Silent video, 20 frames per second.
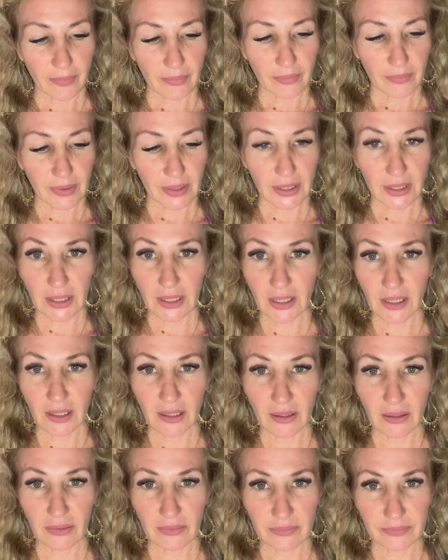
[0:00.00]

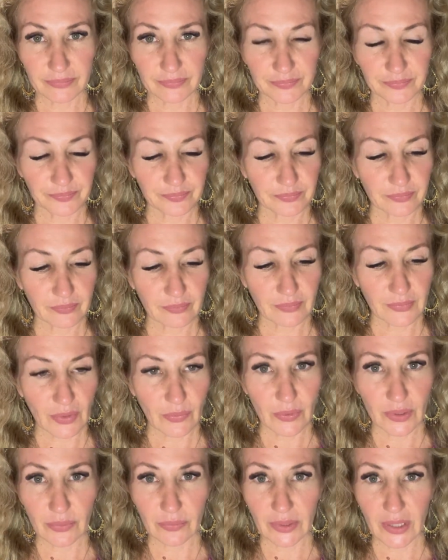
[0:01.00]
here
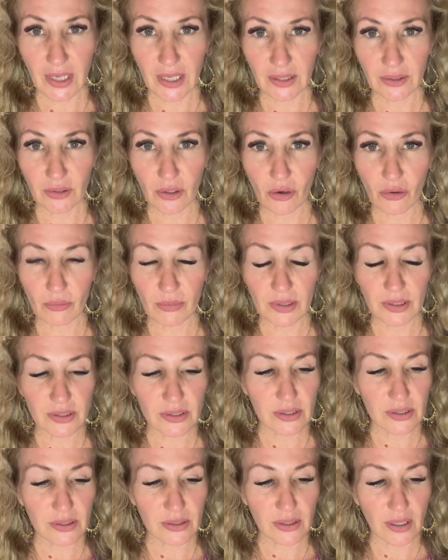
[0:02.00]
when we had
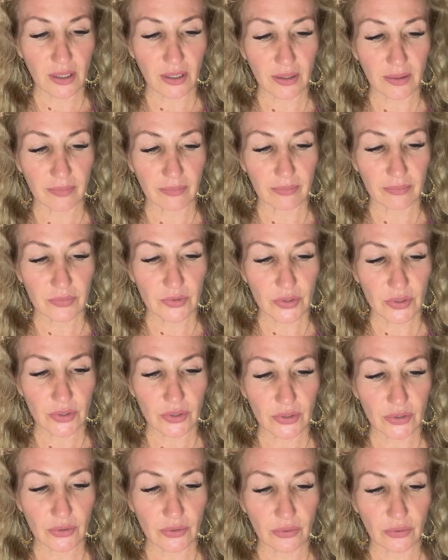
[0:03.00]
comments
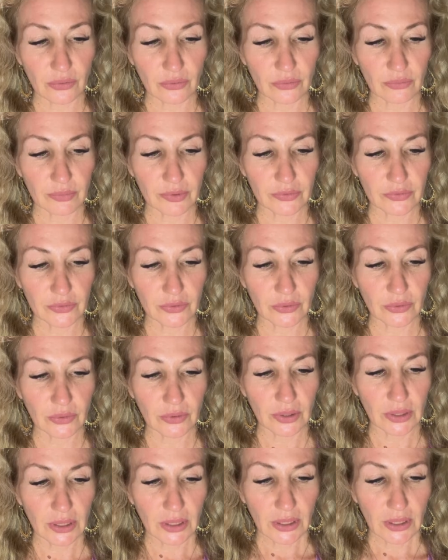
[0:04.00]
turned on before
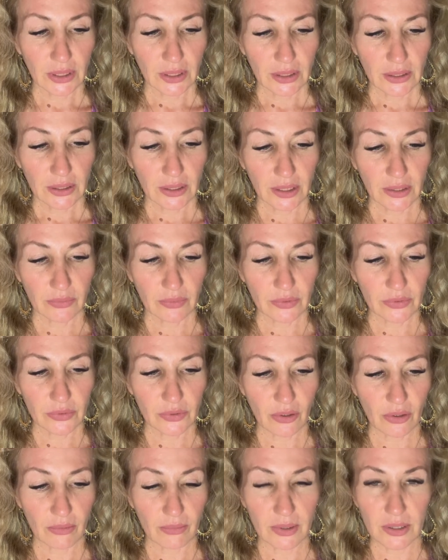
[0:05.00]
they would
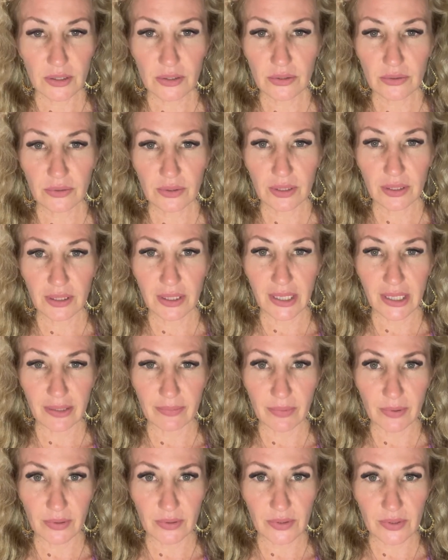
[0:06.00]
comment on the
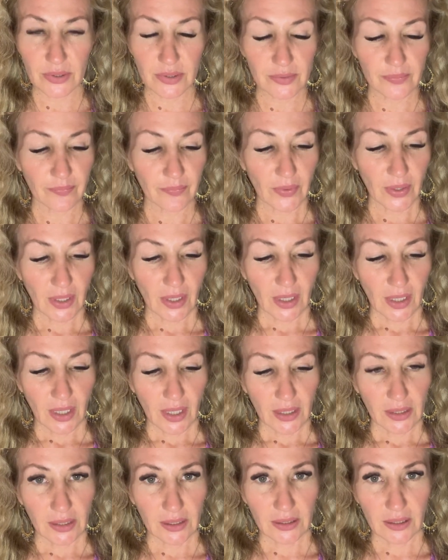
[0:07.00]
neighbors
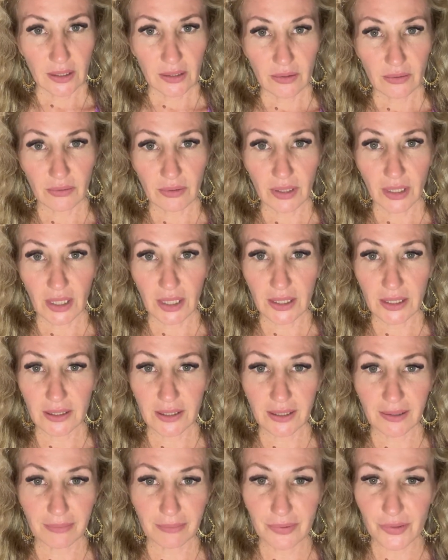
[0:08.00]
that they don't like
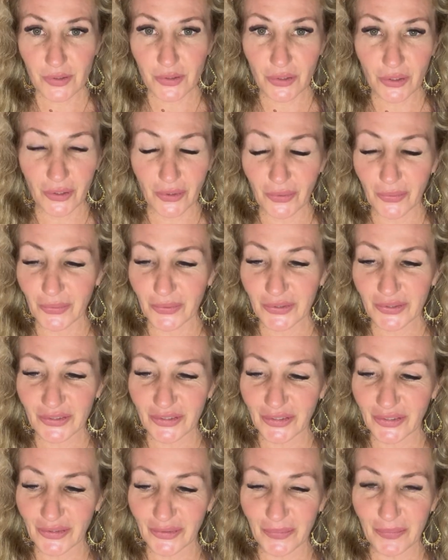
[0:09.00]
them. So, you
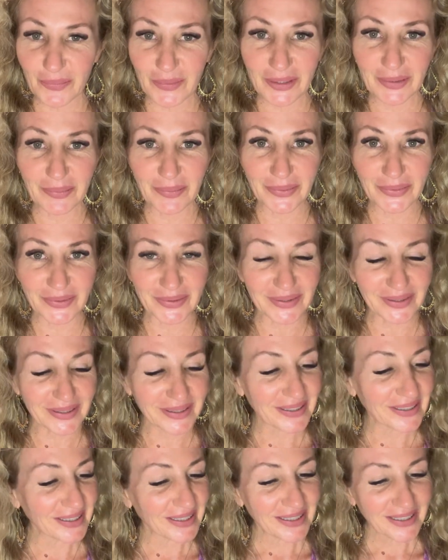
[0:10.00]
know, people,
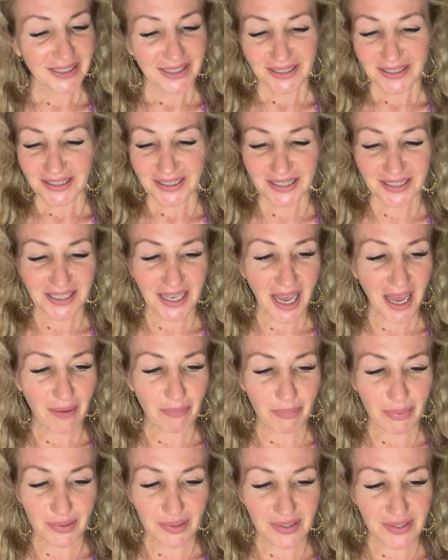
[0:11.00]
it
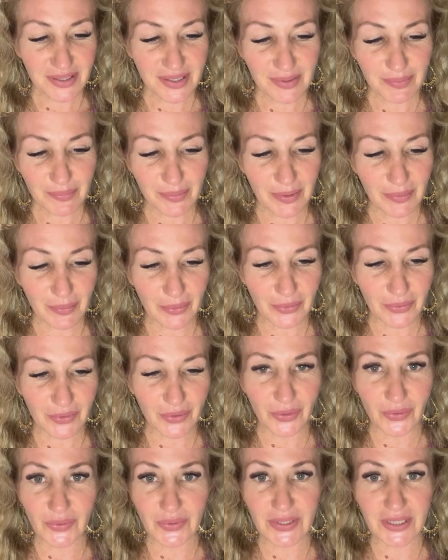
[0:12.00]
happens. People
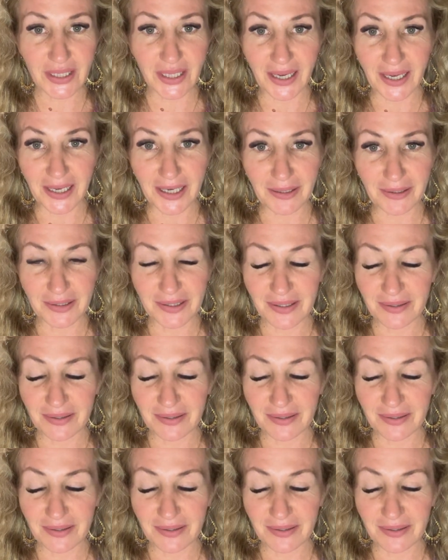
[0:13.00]
don't like